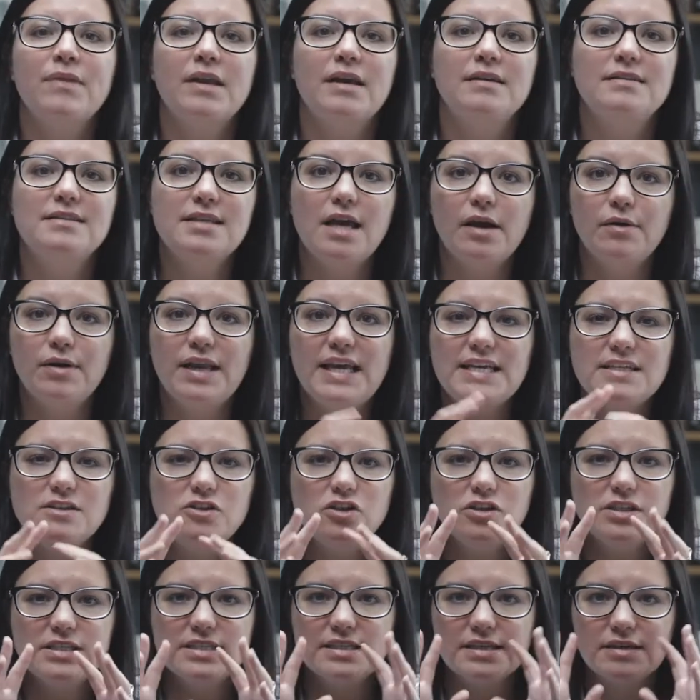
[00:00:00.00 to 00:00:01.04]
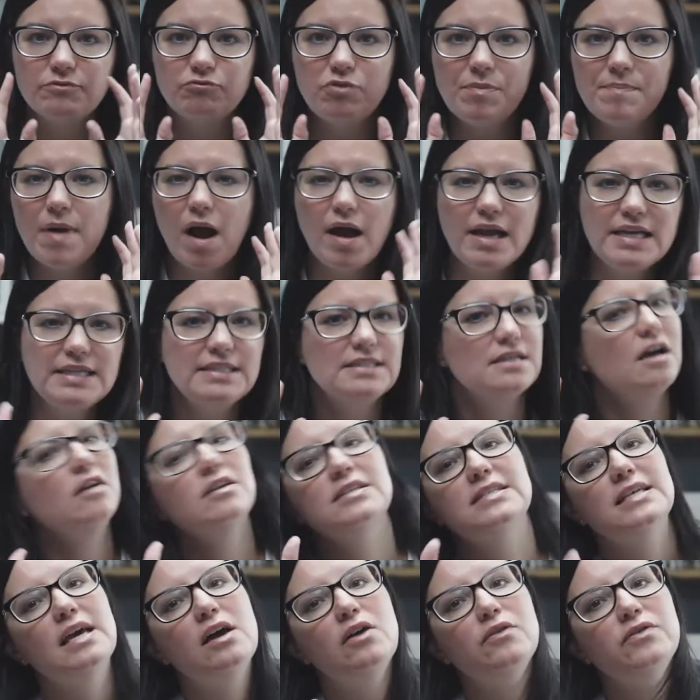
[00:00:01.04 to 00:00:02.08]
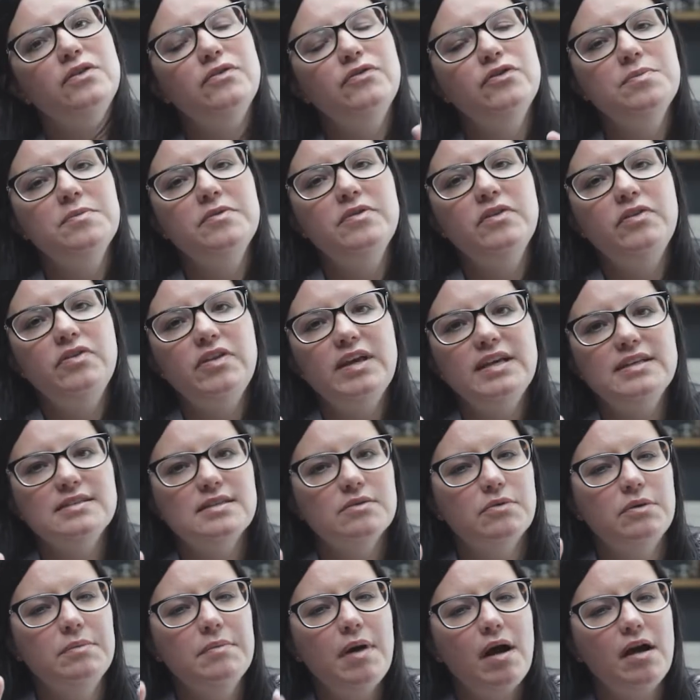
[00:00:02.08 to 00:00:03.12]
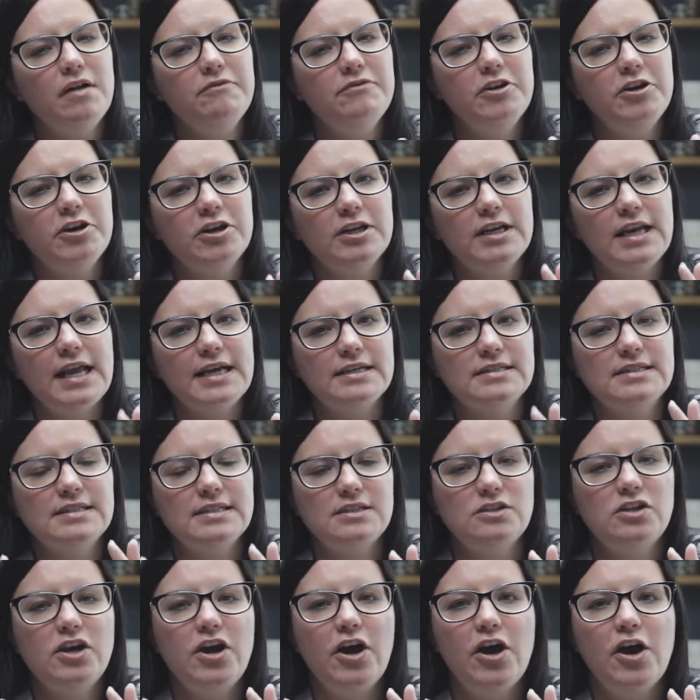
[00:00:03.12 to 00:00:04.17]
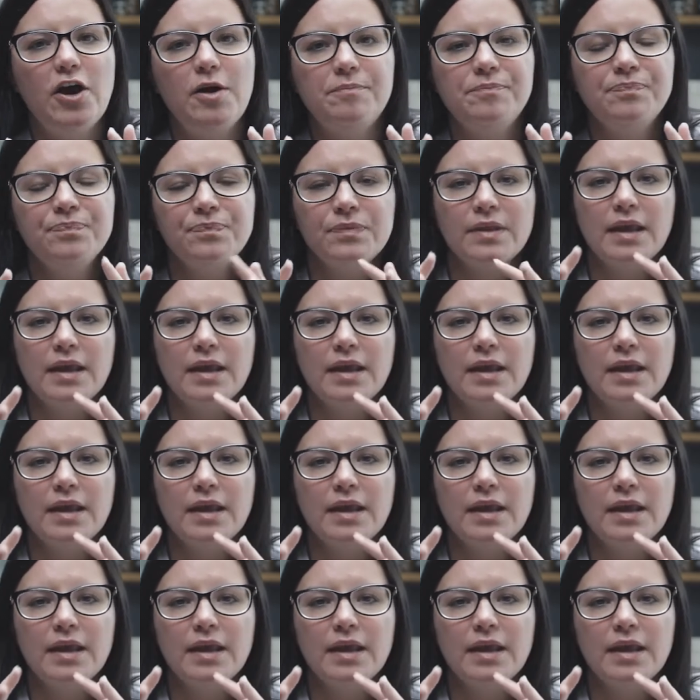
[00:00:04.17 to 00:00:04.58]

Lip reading: So let's just remind ourselves of some of the things that we might have learnt last term.